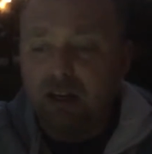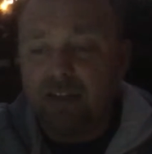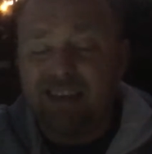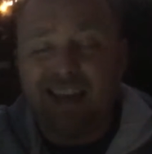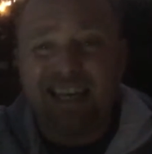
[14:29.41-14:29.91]

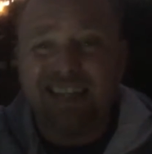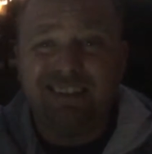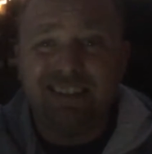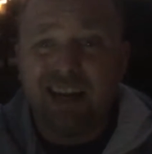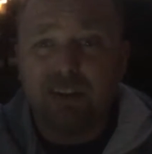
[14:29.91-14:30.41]
a 1080
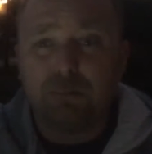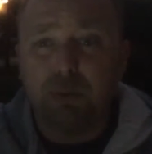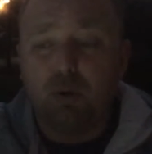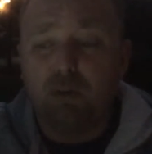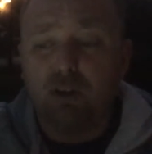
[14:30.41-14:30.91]
Ti that's
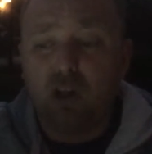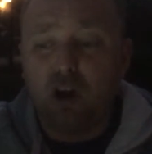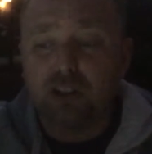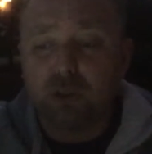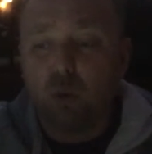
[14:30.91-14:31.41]
been
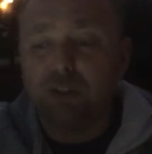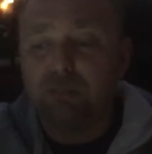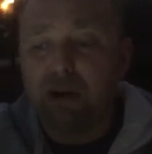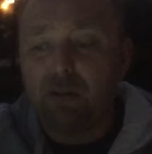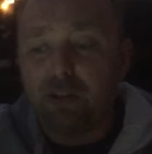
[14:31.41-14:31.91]
overclocked scores
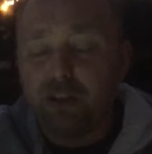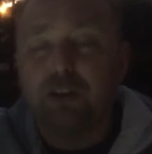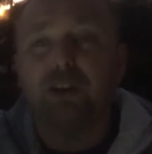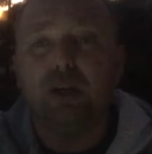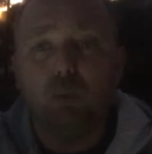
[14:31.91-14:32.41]
about
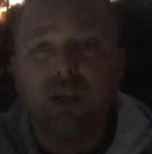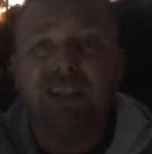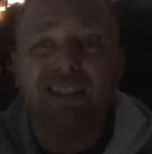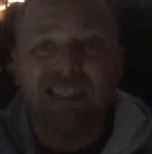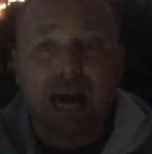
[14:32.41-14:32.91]

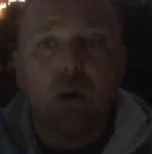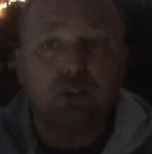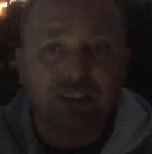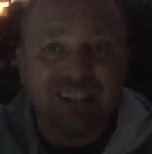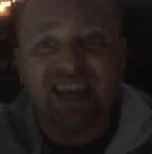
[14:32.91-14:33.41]

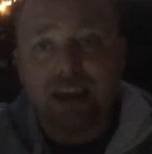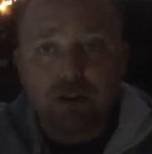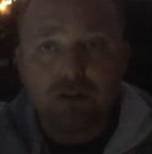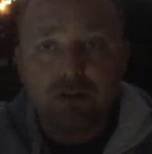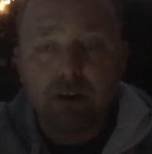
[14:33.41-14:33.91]

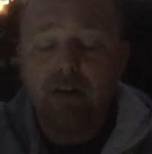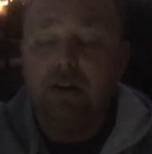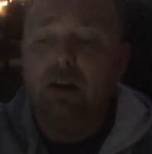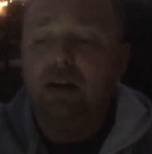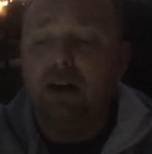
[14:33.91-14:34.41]
31,000-ish,
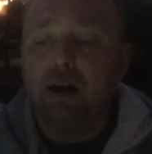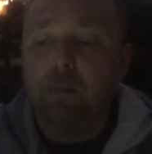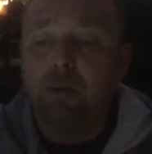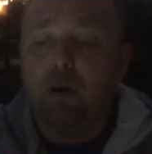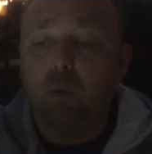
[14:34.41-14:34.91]

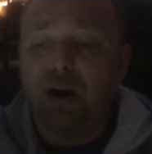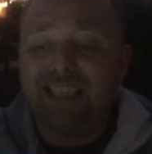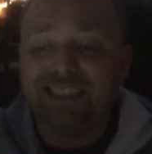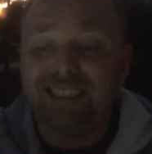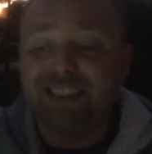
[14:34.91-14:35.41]

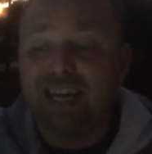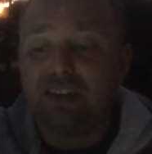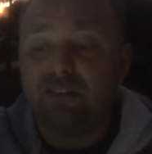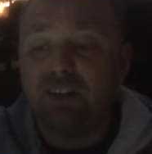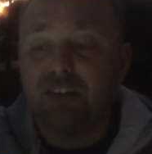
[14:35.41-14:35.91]
whereas this
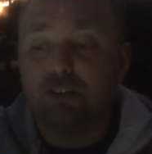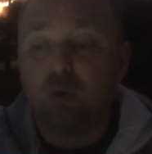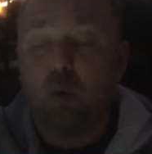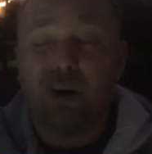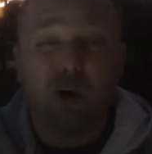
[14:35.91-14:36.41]
Titan V is
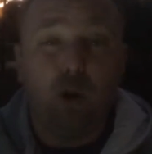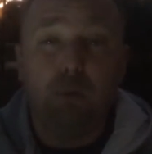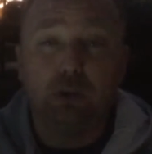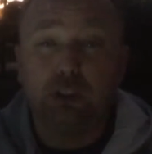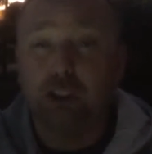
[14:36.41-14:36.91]
scoring
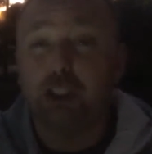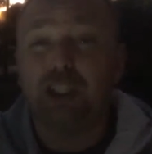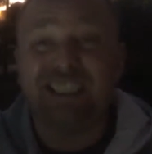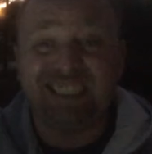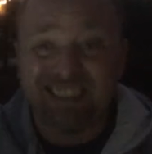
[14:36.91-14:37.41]
almost
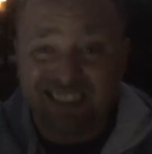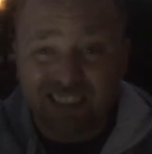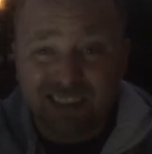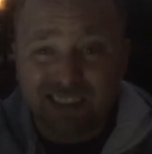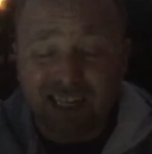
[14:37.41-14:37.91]

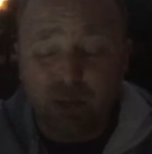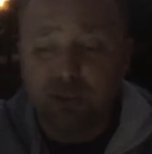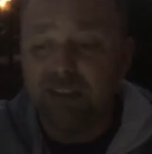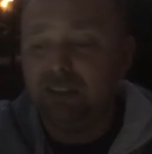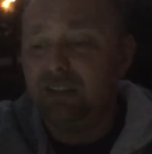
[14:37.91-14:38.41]

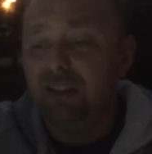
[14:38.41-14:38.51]
36,000.